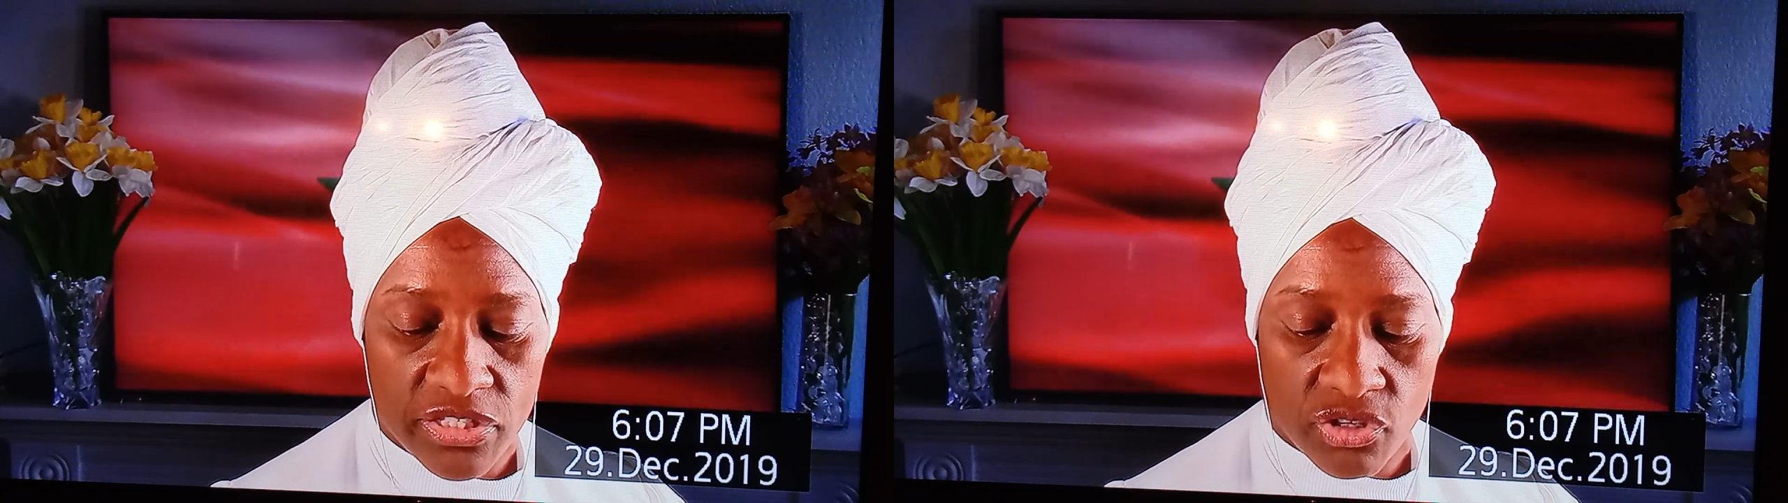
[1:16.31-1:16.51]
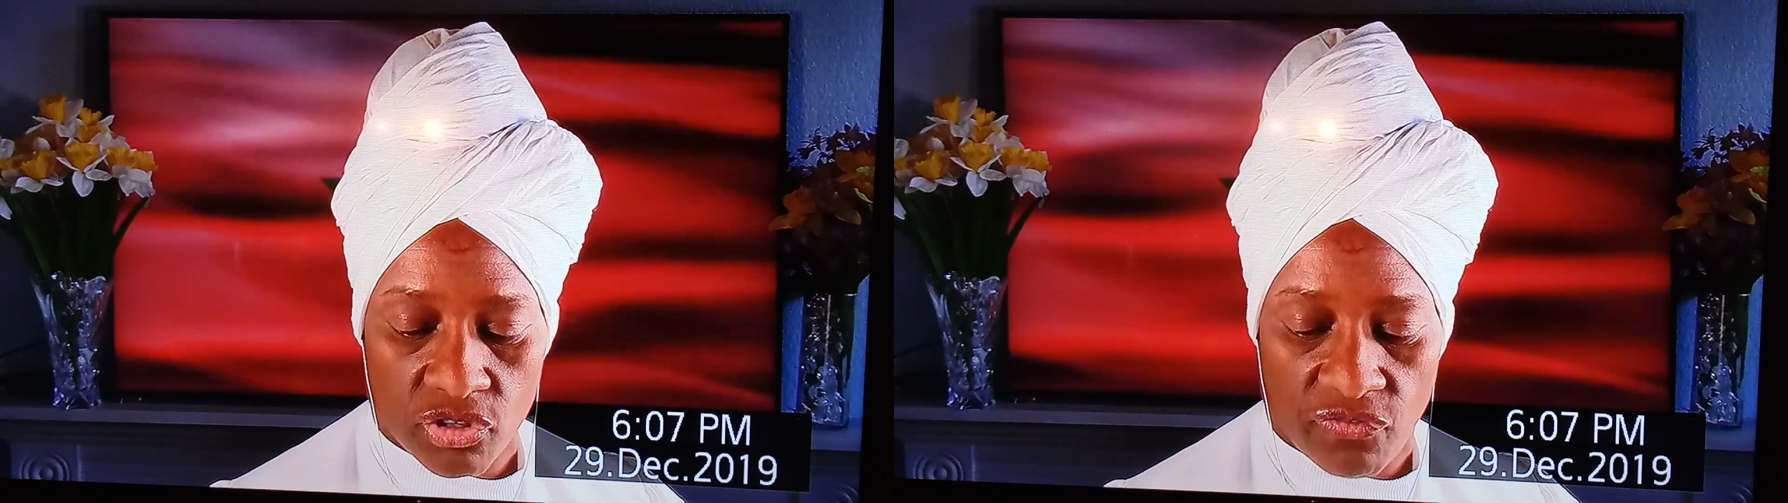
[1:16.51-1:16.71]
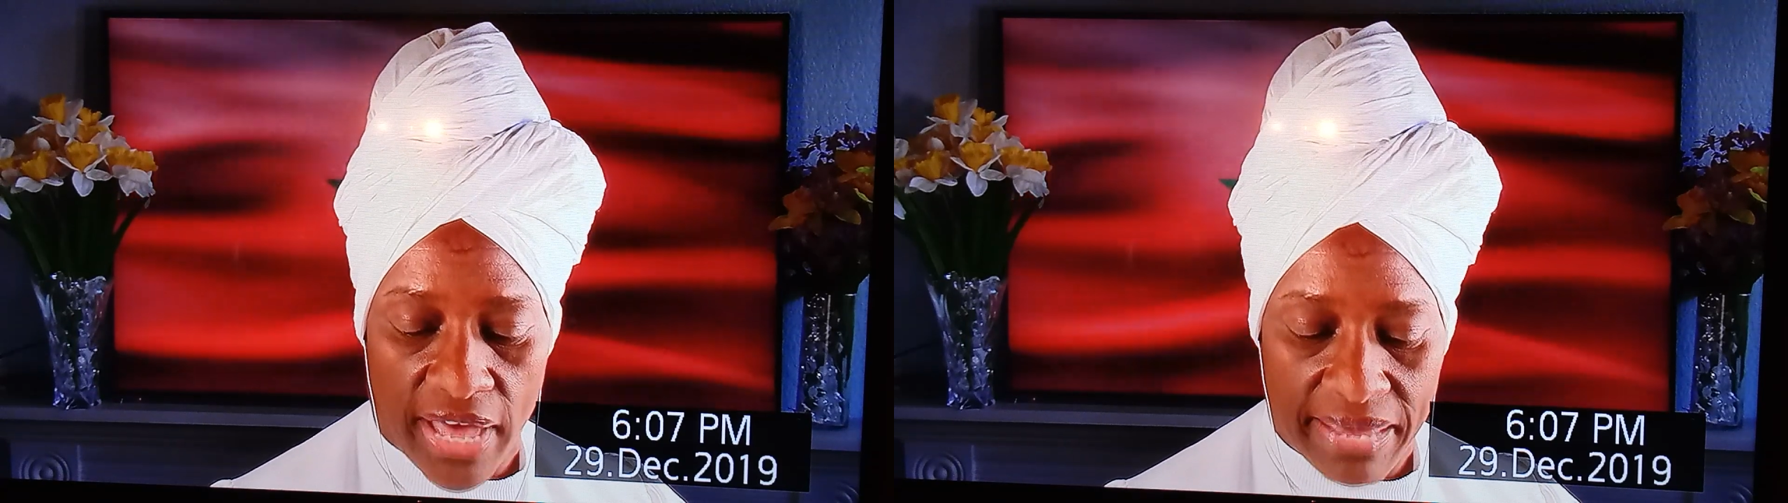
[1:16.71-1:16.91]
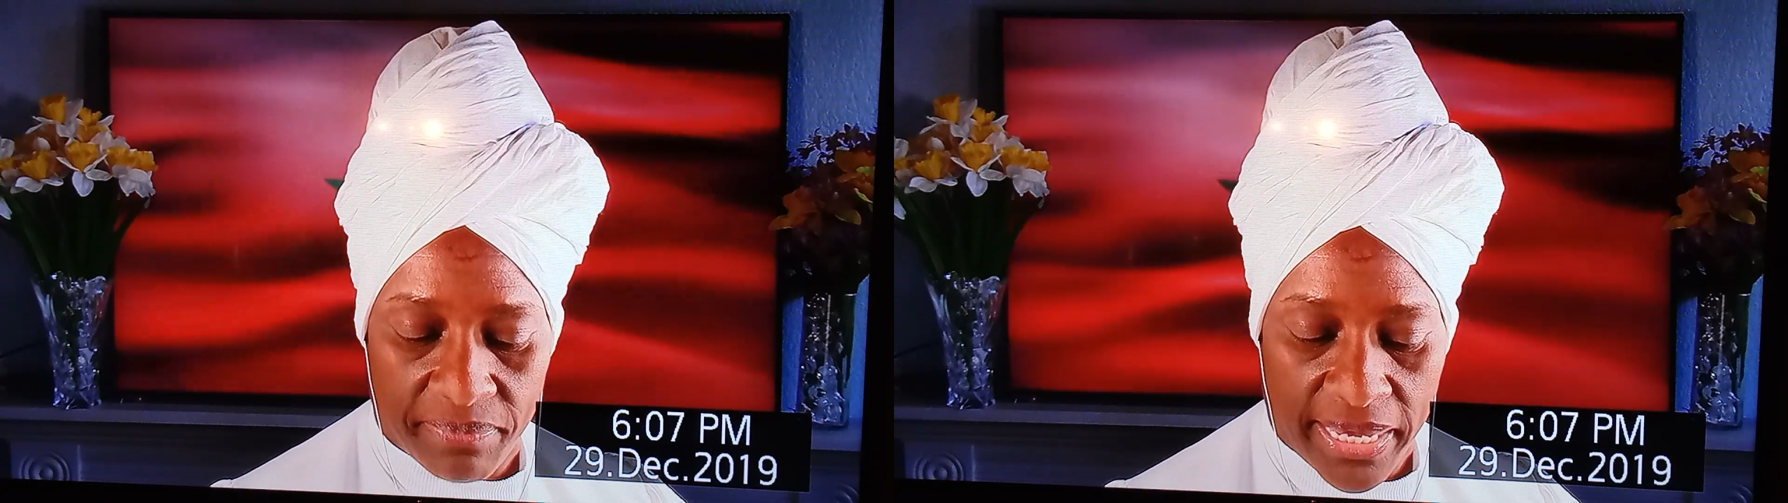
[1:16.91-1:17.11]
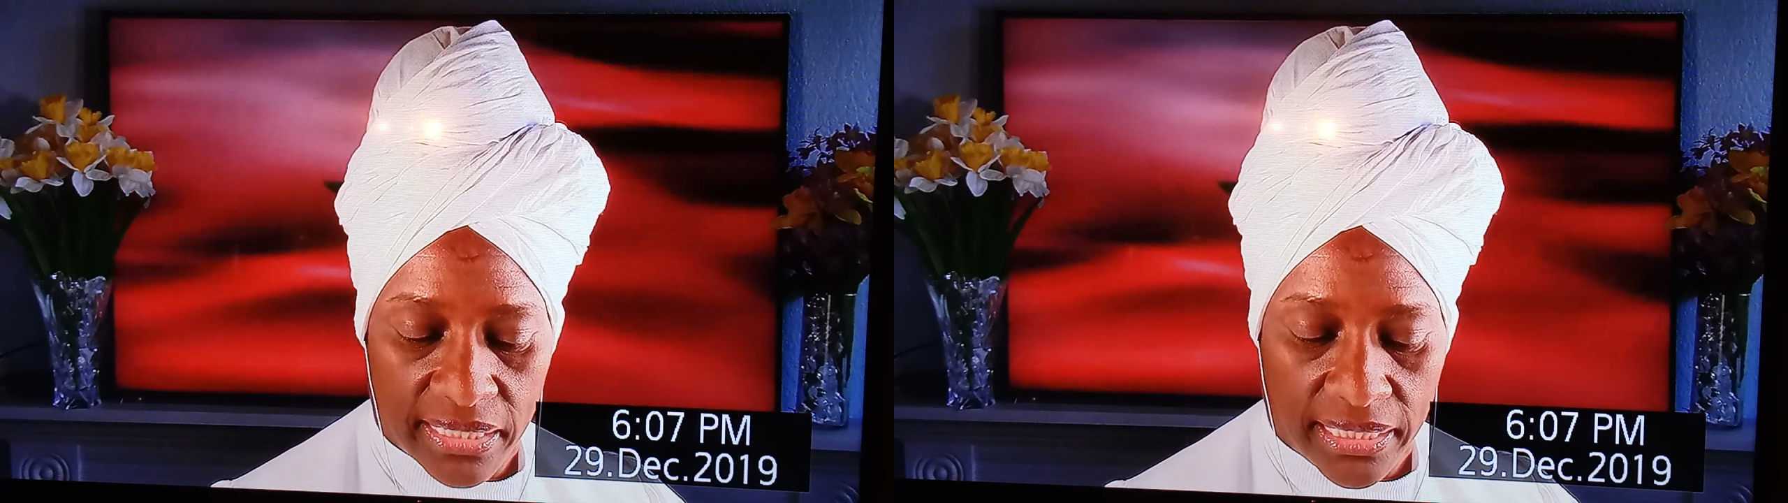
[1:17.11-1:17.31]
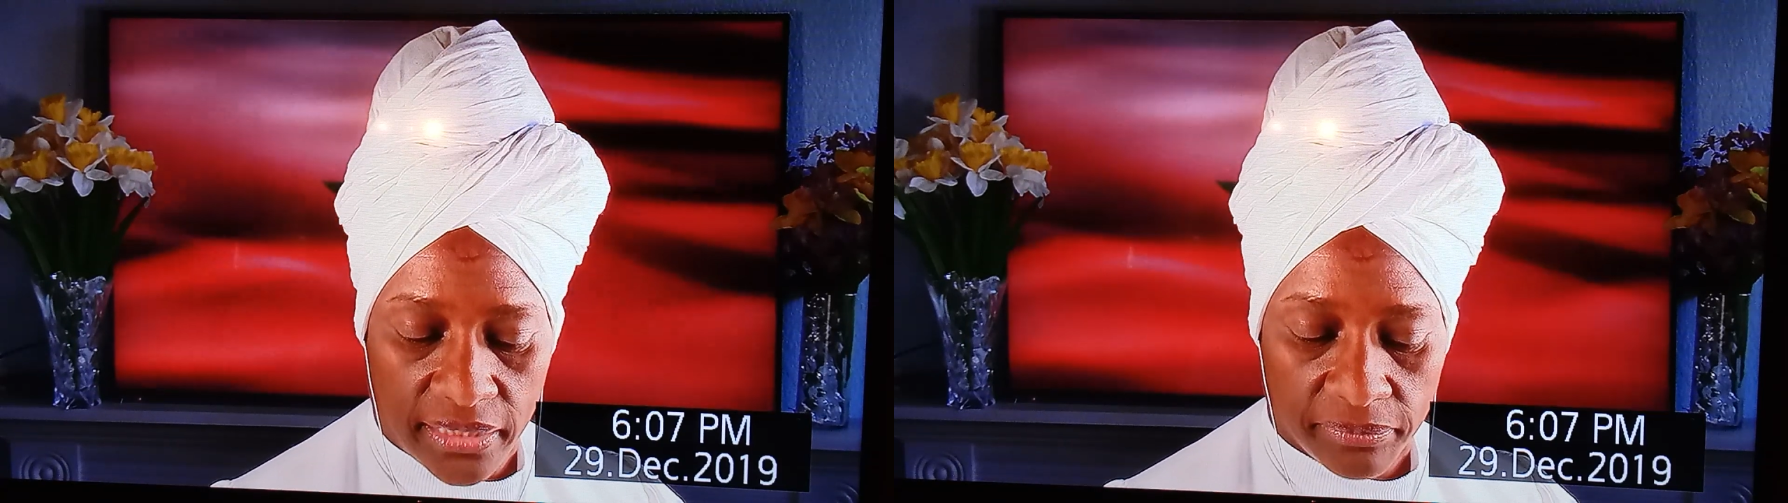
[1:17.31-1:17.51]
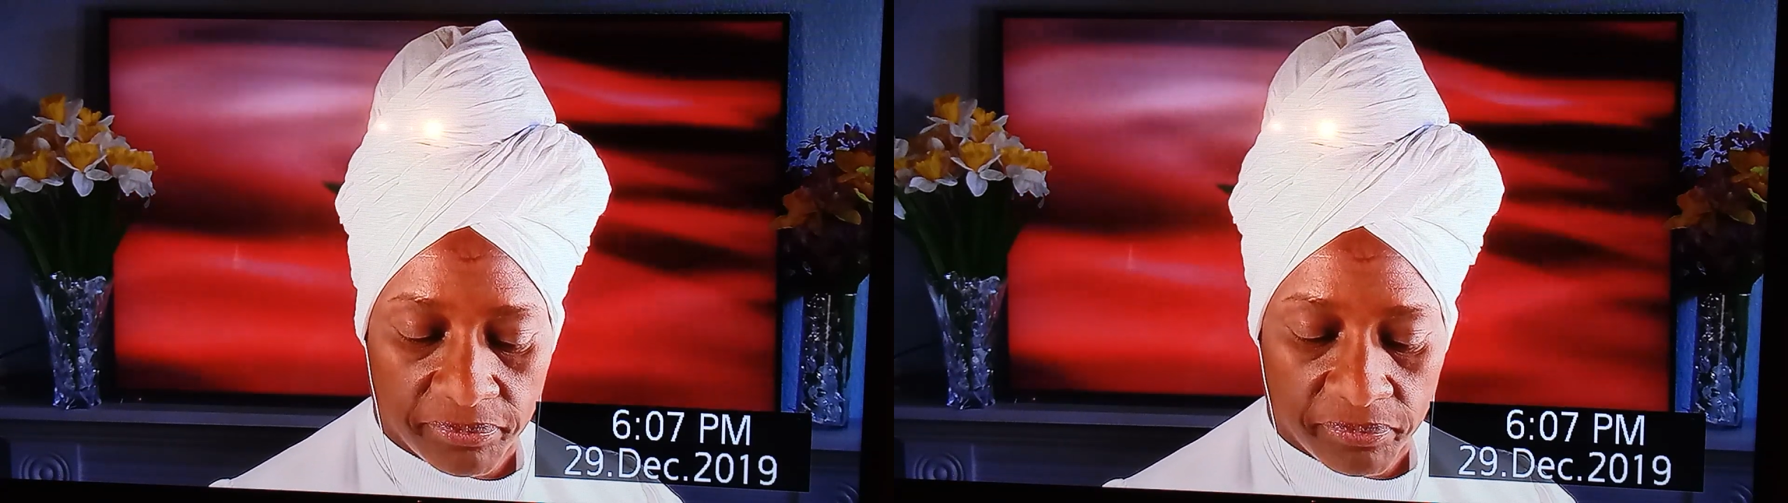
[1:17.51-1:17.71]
certified mailing.